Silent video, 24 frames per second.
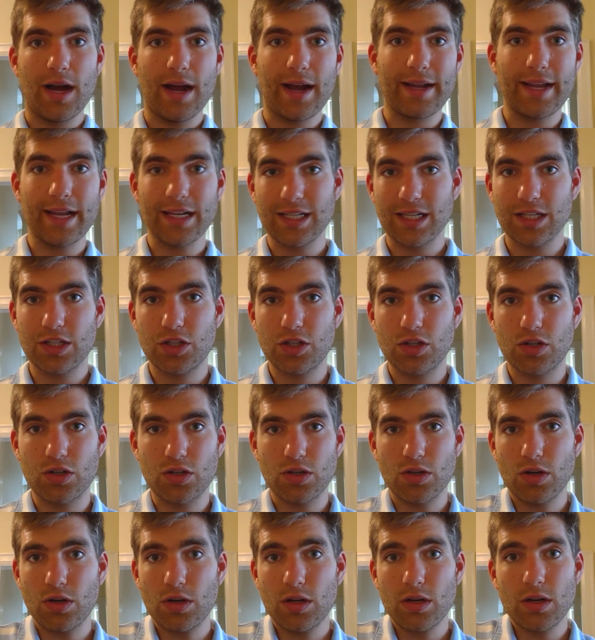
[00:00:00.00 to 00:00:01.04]
I guess it's
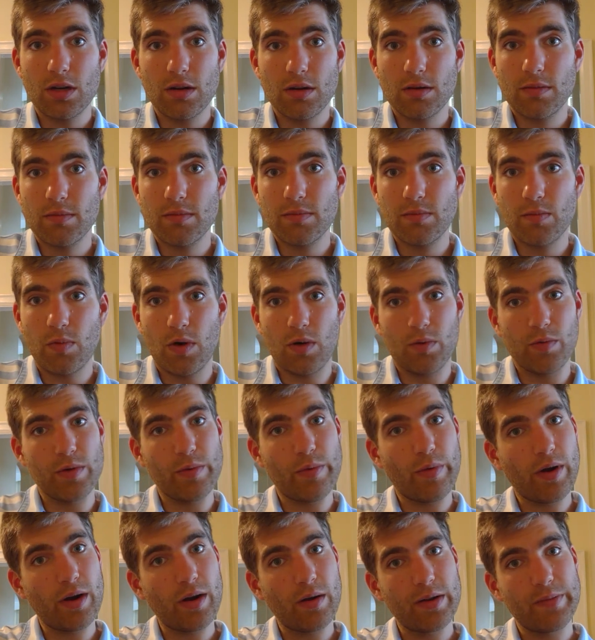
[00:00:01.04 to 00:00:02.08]
good. Well, we
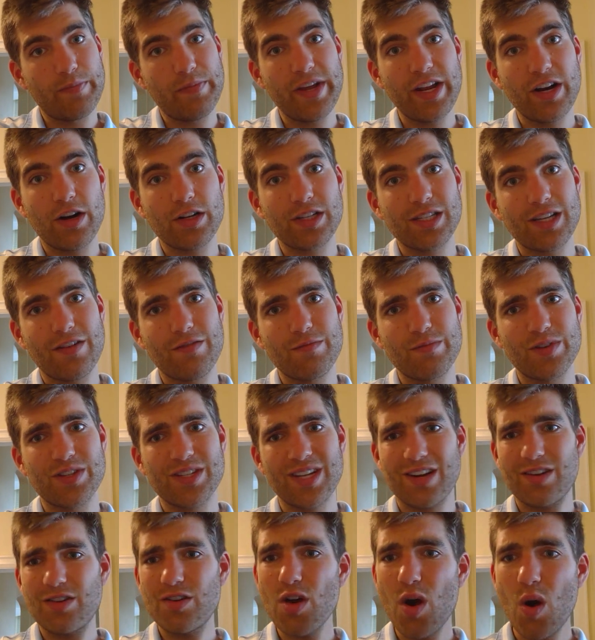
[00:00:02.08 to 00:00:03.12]
want to meet our
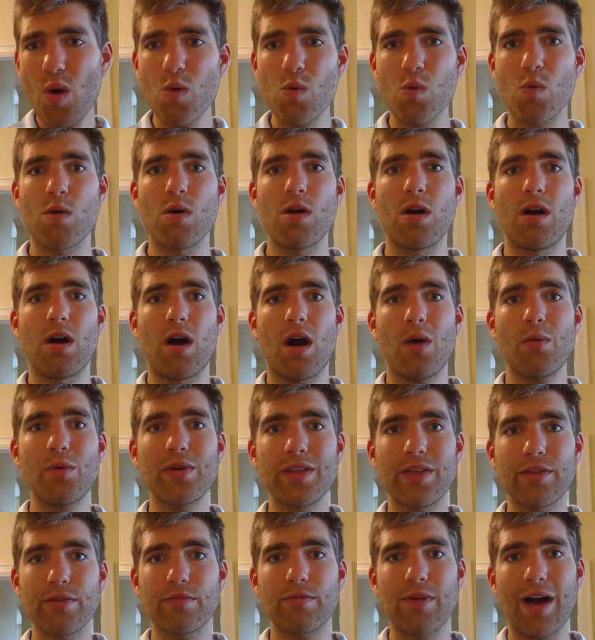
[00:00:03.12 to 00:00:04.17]
7%. No. Are
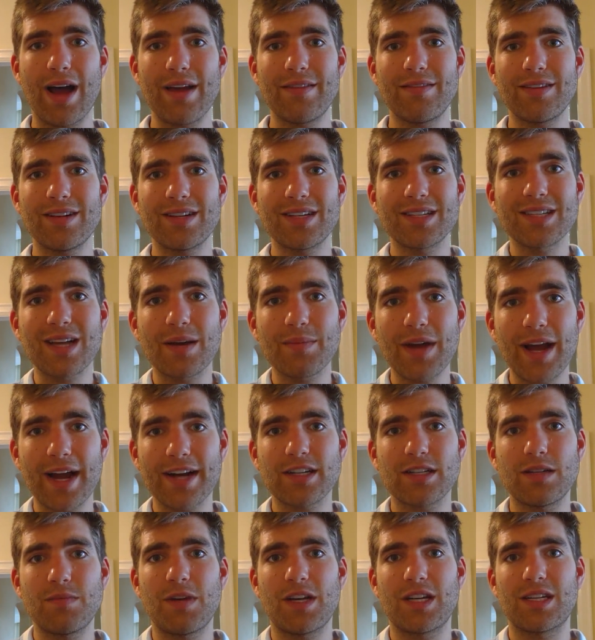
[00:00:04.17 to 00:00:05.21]
we thriving? Does that
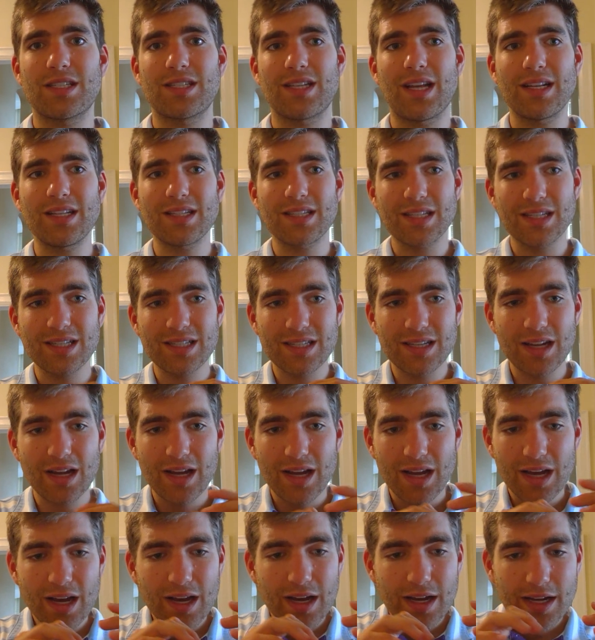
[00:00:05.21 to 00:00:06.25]
actually make sense?
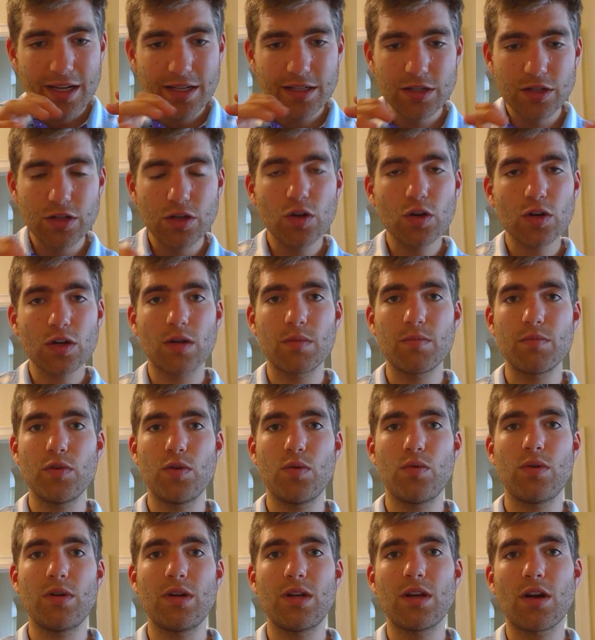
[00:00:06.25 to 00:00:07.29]
Is your
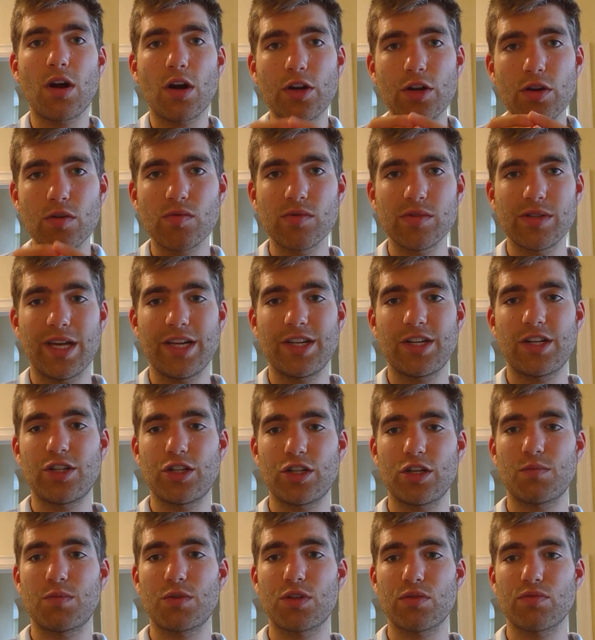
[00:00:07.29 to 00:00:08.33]
community, are your
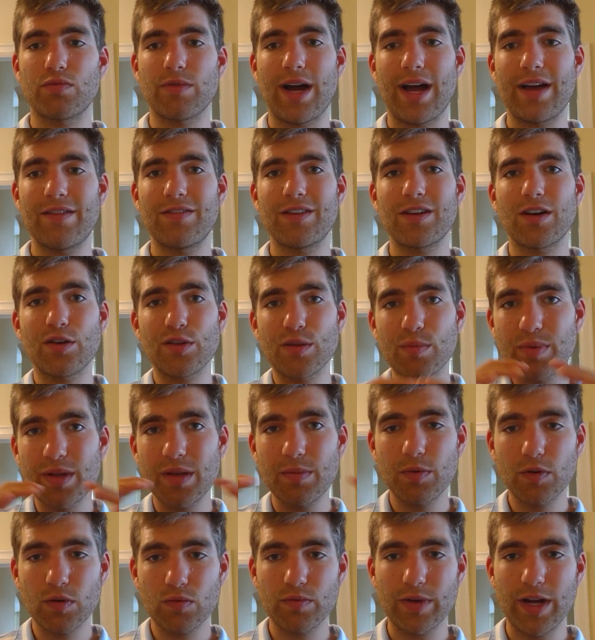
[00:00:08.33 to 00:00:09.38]
relationships thriving? Are the
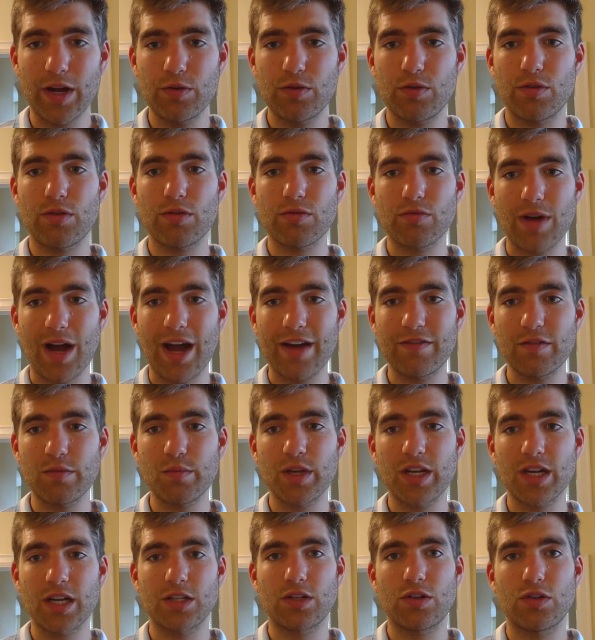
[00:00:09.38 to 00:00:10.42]
people around you thriving
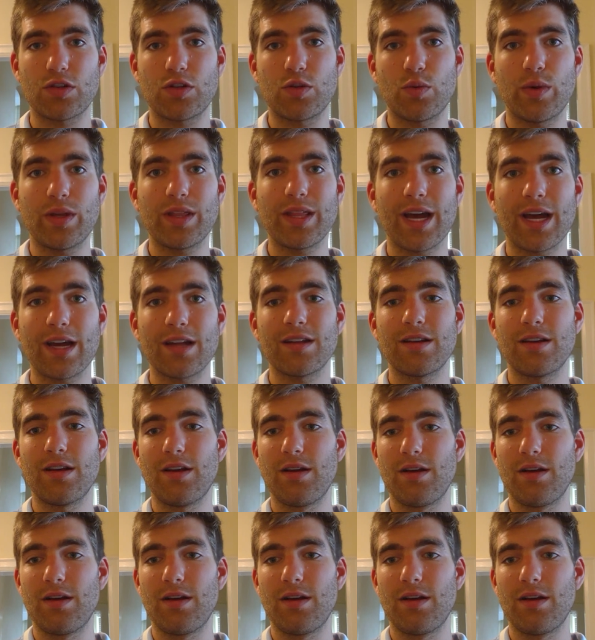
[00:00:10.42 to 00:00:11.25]
because you're doing that?